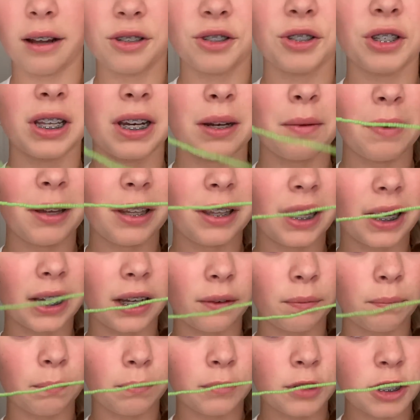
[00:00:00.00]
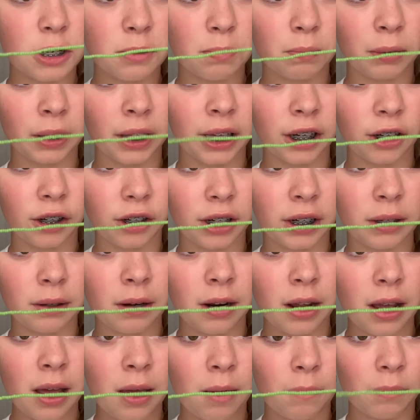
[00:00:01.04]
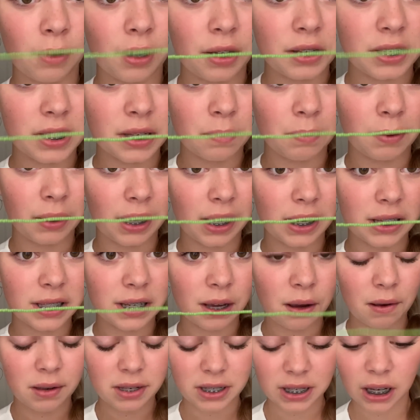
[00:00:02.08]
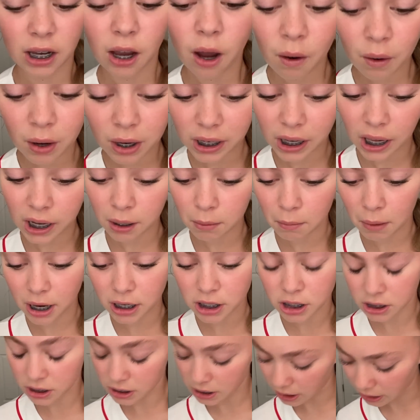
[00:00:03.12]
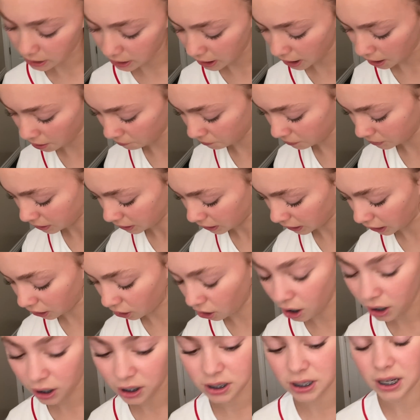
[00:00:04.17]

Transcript: So then I made like a just plain green bracelet because I was like, oh, it kind of matches like the outfit that I got because